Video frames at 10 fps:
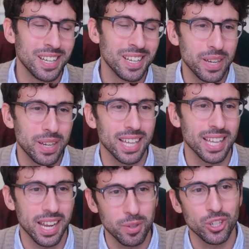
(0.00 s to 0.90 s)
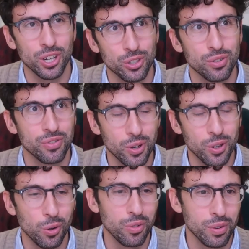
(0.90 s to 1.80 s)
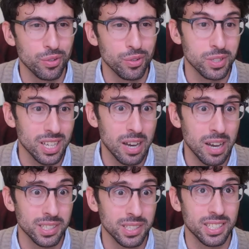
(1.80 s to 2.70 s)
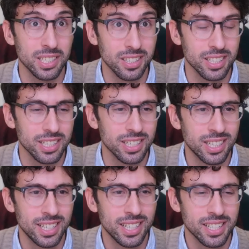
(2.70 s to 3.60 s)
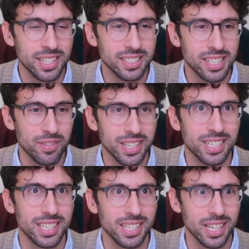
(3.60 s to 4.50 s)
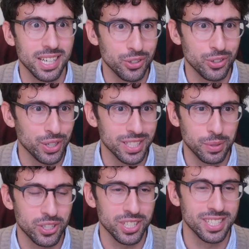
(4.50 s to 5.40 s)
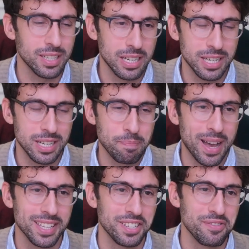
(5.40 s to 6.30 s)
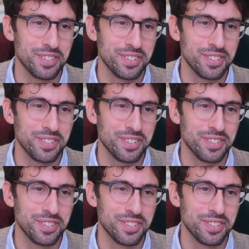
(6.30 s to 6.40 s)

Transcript: meaning that I'm in charge of all of the reviews up until the 1700s, which is massive.